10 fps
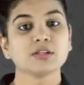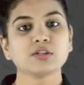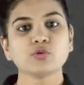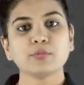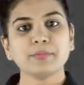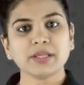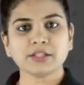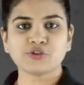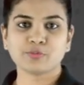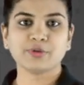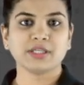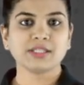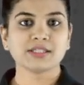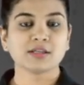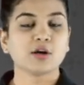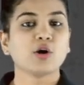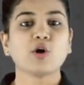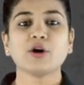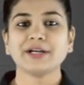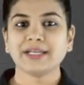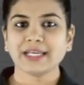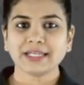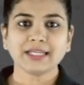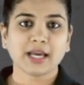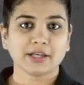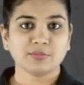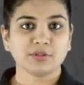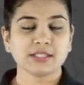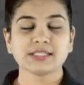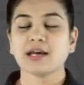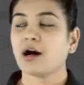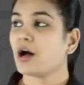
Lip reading: So, milch breeds or dairy animals